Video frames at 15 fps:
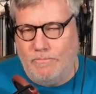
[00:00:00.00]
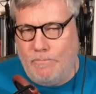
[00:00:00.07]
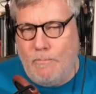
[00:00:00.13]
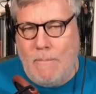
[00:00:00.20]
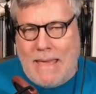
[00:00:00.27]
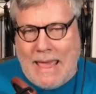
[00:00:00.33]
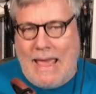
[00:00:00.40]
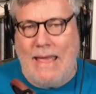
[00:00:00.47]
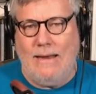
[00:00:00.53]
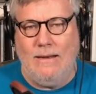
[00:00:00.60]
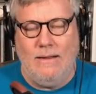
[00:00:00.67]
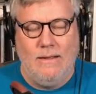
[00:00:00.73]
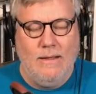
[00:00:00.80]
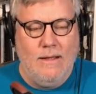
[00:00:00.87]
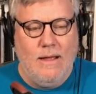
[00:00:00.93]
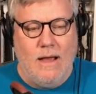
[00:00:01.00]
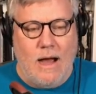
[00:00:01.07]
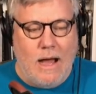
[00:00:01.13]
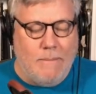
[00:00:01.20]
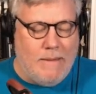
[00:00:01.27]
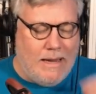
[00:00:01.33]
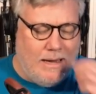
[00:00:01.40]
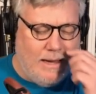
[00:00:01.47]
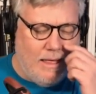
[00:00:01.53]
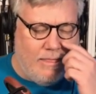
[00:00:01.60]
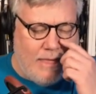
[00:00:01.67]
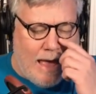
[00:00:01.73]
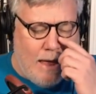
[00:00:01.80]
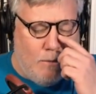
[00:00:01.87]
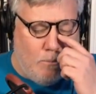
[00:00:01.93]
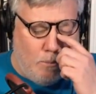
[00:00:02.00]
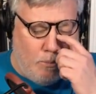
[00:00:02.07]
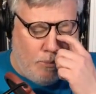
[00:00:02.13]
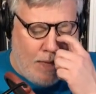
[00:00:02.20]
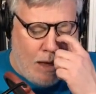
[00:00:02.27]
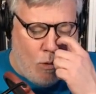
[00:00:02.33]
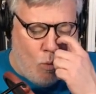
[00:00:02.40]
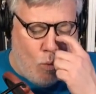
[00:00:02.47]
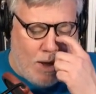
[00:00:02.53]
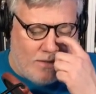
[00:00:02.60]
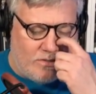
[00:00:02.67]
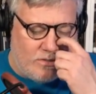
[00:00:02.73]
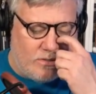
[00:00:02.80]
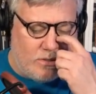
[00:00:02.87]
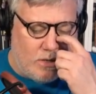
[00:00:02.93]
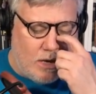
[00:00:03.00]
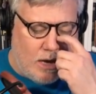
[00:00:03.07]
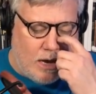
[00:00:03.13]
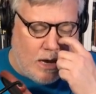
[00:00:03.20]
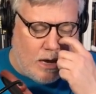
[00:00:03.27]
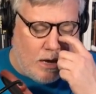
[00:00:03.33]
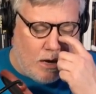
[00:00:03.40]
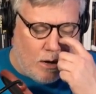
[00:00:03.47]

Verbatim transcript: Man, I mean that that West uh,